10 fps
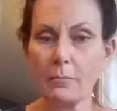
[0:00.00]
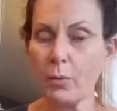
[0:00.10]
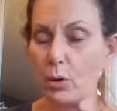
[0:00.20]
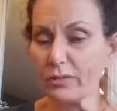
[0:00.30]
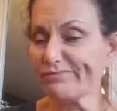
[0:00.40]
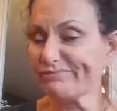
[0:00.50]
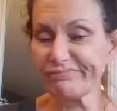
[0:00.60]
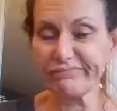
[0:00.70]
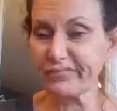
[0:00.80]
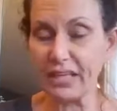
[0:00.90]
Bored,
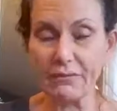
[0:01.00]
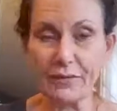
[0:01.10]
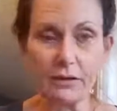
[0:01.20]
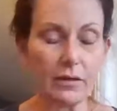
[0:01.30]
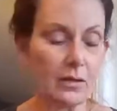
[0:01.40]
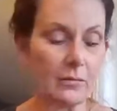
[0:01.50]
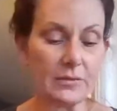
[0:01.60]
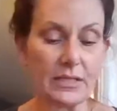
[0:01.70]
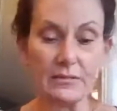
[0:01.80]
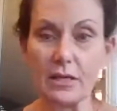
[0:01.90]
they can figure it out
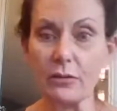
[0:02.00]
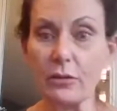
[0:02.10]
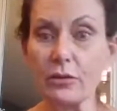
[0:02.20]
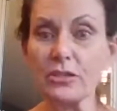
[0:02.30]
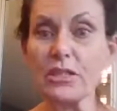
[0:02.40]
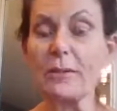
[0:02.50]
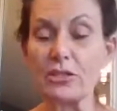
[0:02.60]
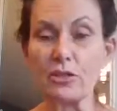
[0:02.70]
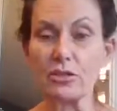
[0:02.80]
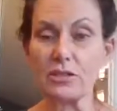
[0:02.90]
themselves. Hungry, thirsty, make
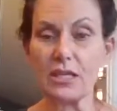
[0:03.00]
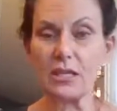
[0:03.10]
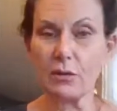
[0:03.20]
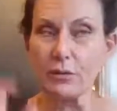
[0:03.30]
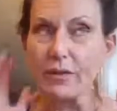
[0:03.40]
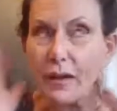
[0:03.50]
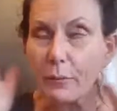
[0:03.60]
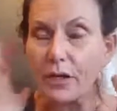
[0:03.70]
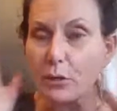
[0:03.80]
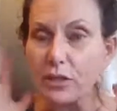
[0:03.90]
sure it's, that
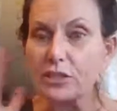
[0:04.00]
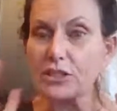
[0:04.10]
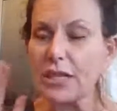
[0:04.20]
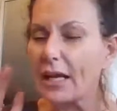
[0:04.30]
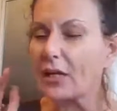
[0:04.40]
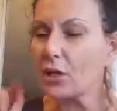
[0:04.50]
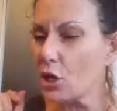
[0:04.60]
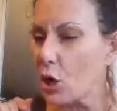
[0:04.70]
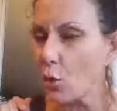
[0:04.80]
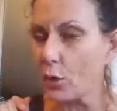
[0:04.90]
way you can just kind of
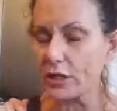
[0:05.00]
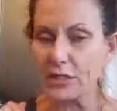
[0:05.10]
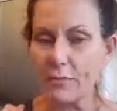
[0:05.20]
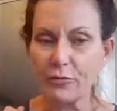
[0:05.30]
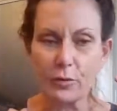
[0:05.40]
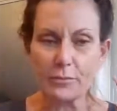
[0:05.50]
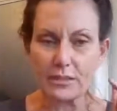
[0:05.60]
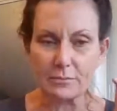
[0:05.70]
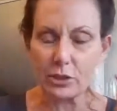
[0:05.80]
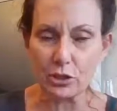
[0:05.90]
know where it's coming from.
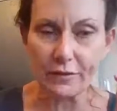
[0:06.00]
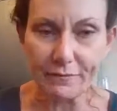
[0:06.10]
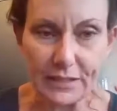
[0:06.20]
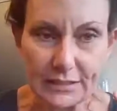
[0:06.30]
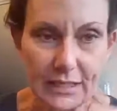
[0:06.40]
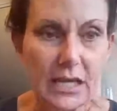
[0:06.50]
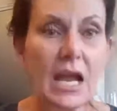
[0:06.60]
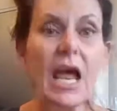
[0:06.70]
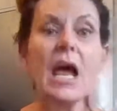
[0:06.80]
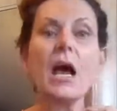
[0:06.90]
Doesn't mean you're going to fix it,
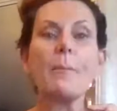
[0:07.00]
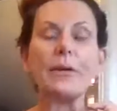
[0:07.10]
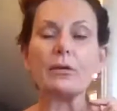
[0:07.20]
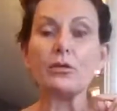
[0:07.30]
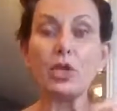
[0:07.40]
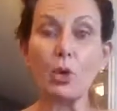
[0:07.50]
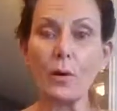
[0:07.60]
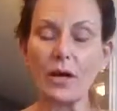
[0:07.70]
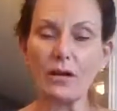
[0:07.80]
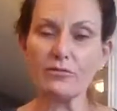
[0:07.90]
but you'll know
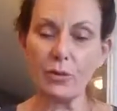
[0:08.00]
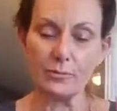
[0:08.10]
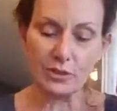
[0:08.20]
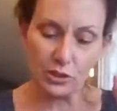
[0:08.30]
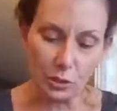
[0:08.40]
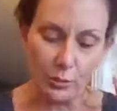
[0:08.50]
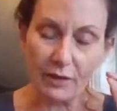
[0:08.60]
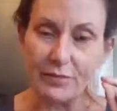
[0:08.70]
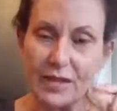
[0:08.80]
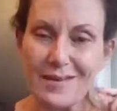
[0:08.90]
where it comes from. So
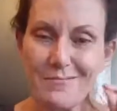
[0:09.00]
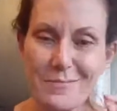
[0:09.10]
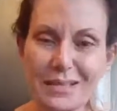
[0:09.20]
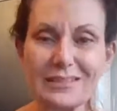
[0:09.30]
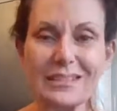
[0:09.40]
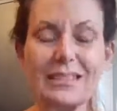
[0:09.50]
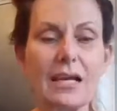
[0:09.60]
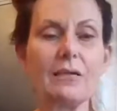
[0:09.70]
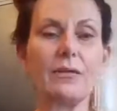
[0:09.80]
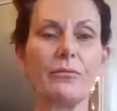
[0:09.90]
if they are melting
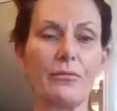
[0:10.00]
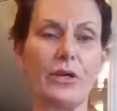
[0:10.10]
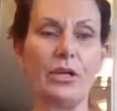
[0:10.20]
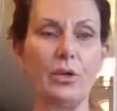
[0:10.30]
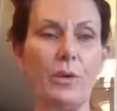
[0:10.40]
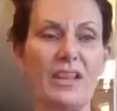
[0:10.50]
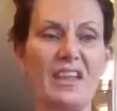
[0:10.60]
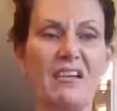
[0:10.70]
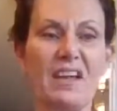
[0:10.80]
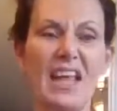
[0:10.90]
down in front of you and
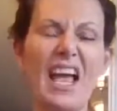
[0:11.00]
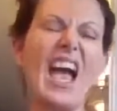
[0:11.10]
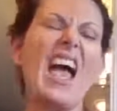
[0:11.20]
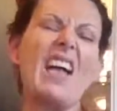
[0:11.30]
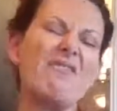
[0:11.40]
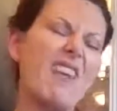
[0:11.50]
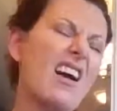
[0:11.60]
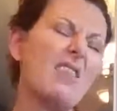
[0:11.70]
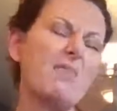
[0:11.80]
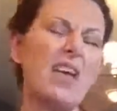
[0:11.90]
they're like, I'm
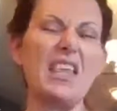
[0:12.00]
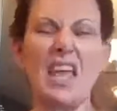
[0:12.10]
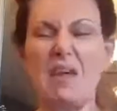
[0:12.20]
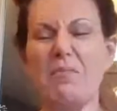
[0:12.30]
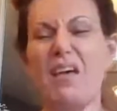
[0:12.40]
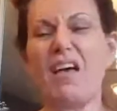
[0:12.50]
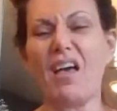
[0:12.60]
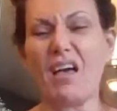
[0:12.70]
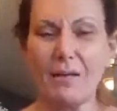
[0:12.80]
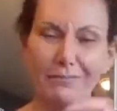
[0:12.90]
vomiting,
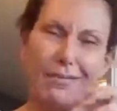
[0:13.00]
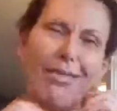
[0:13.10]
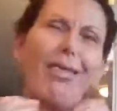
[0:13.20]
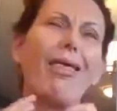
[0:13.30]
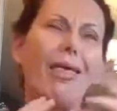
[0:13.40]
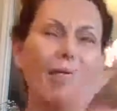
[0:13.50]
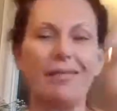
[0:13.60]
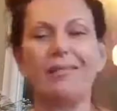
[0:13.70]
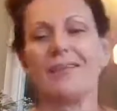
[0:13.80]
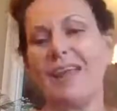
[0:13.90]

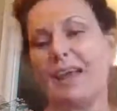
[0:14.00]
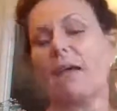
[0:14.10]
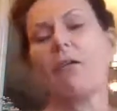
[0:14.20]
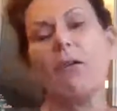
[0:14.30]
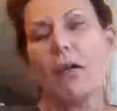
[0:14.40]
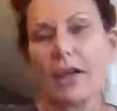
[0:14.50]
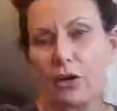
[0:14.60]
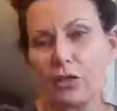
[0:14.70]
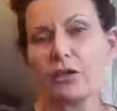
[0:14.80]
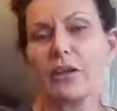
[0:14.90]
Mom, and they're like crawling
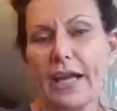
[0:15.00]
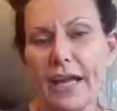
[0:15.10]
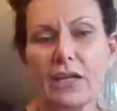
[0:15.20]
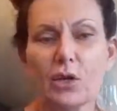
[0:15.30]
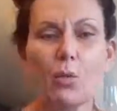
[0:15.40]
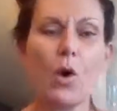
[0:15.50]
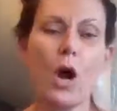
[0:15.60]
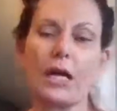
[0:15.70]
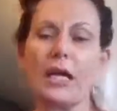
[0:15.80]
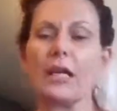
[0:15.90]
on your leg and you're
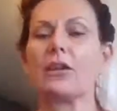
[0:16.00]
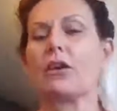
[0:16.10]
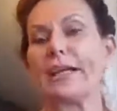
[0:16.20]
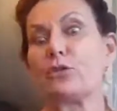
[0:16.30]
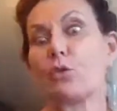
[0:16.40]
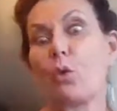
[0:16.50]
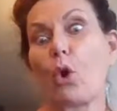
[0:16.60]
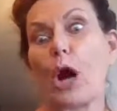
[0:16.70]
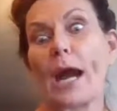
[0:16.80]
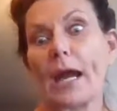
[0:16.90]
walking and they're like
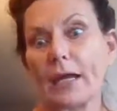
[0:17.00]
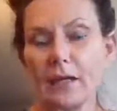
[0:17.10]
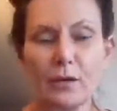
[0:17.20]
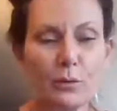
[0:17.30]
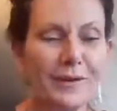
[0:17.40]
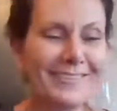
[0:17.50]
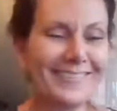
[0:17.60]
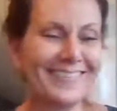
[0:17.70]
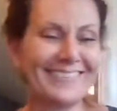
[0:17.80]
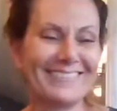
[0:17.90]
dragging you,
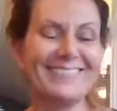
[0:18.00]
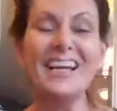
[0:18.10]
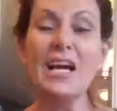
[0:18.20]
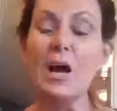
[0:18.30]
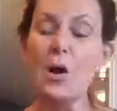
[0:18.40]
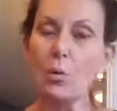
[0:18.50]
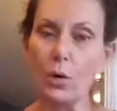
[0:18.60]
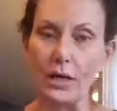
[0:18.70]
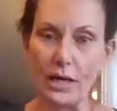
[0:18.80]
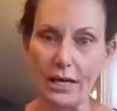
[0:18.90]

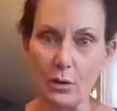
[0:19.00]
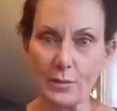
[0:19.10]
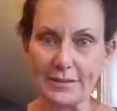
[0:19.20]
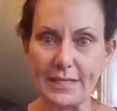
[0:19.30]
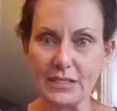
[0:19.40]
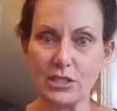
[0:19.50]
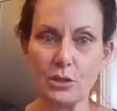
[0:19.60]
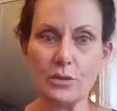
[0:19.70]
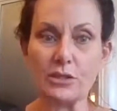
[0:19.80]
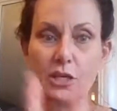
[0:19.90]
what I always say to
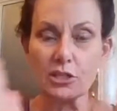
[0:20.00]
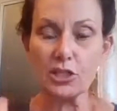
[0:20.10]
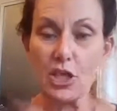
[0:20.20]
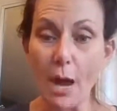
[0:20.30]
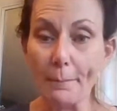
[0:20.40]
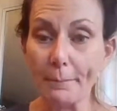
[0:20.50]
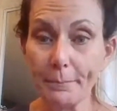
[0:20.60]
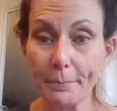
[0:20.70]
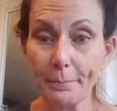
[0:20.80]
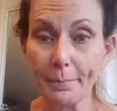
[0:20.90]
do is stop.
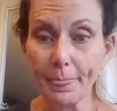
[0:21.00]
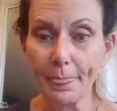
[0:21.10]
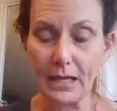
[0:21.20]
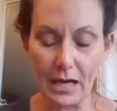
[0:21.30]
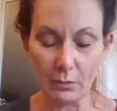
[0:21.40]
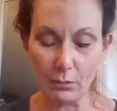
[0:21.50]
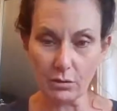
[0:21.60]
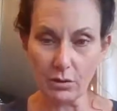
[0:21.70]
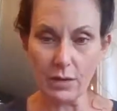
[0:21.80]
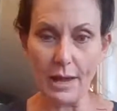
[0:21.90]
And I
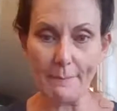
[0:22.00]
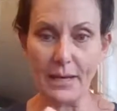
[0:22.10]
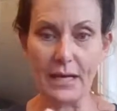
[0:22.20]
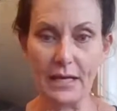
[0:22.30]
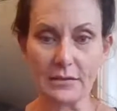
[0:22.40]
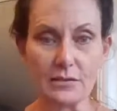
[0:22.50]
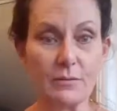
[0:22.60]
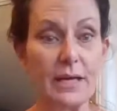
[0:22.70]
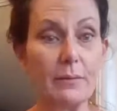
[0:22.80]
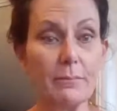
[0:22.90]
will clap my hands,
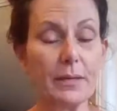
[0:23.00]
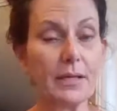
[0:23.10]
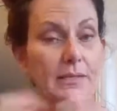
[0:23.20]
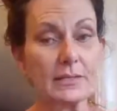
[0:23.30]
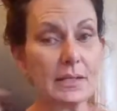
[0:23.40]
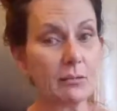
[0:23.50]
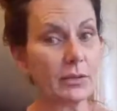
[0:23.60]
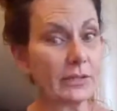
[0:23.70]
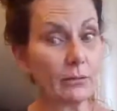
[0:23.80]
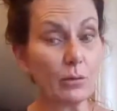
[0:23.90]
right? Because they will
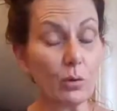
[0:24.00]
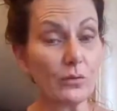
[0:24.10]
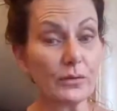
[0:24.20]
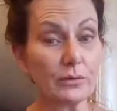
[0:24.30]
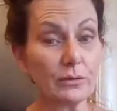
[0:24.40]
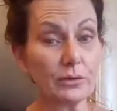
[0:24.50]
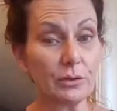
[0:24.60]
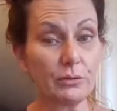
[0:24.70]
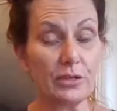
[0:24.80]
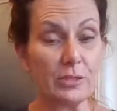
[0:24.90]
hear it over.
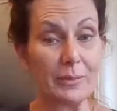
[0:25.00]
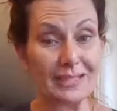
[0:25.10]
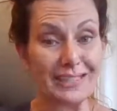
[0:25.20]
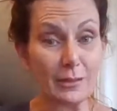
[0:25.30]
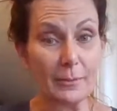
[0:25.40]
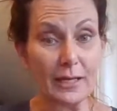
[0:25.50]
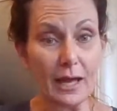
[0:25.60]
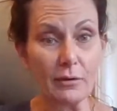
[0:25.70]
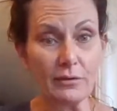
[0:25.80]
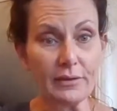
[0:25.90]
You need to be a little bit
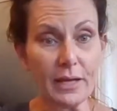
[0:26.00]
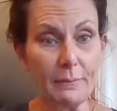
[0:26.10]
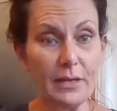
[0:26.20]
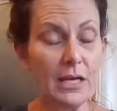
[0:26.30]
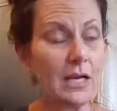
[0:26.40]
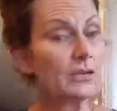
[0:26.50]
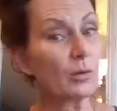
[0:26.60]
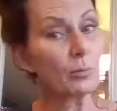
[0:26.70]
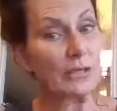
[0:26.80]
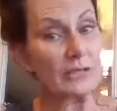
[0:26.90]
louder than them. So
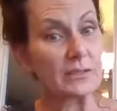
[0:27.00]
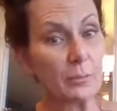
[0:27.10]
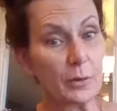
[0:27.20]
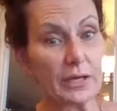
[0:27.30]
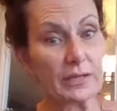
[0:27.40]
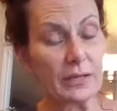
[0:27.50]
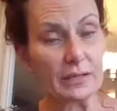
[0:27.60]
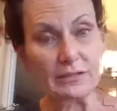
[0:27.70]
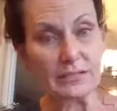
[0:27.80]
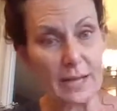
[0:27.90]
it breaks the brain.
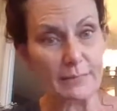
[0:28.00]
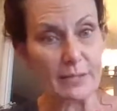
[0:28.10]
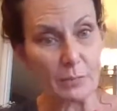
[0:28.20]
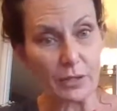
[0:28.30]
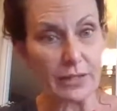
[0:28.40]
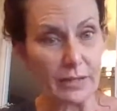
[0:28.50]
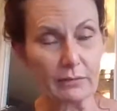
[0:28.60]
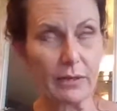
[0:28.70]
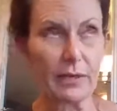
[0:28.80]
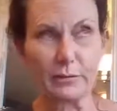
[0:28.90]
It snaps the brain
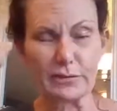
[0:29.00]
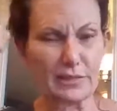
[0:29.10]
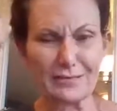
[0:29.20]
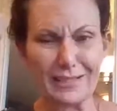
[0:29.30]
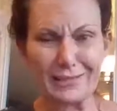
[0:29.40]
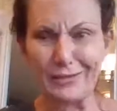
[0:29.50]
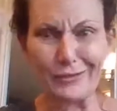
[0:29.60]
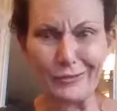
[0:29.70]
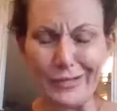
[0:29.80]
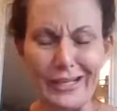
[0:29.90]
out. I know it sounds like a
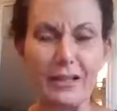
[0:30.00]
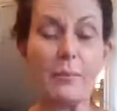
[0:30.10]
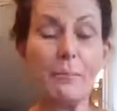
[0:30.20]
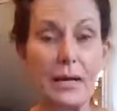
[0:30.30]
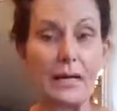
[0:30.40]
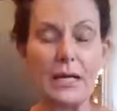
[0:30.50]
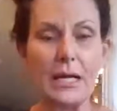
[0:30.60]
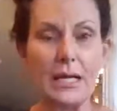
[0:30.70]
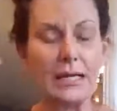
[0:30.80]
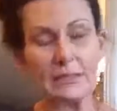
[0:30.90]
dog training thing, but
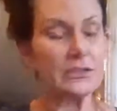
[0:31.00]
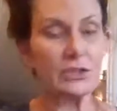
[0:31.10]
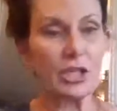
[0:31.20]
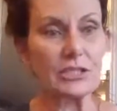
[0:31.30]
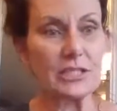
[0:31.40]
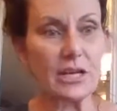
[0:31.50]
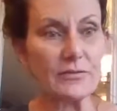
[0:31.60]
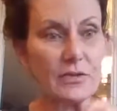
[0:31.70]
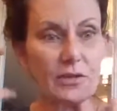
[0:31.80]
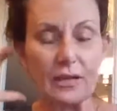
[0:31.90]
it's just enough
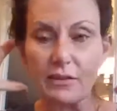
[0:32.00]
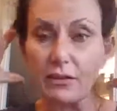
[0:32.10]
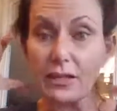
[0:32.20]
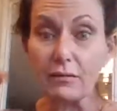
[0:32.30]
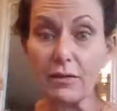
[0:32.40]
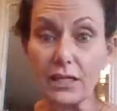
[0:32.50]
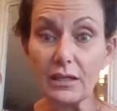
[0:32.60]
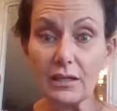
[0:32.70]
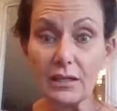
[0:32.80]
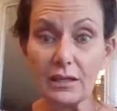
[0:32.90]
so that their hearing
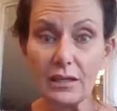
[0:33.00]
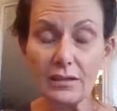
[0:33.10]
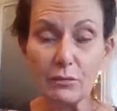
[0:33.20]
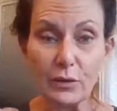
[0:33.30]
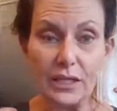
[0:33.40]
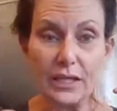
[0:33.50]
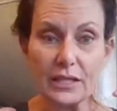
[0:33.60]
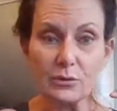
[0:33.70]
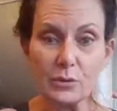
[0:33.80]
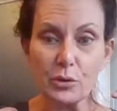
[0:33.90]
can
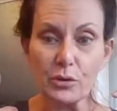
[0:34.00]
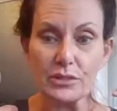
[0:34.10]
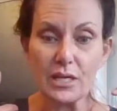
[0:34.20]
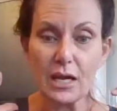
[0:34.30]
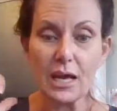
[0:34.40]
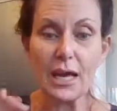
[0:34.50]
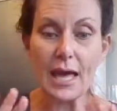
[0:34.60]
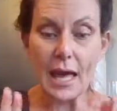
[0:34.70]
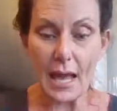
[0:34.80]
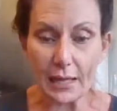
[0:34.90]
reconnect with yours.
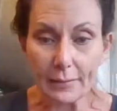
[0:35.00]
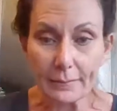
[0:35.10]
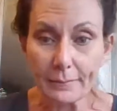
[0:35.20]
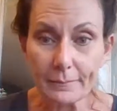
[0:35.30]
Hey,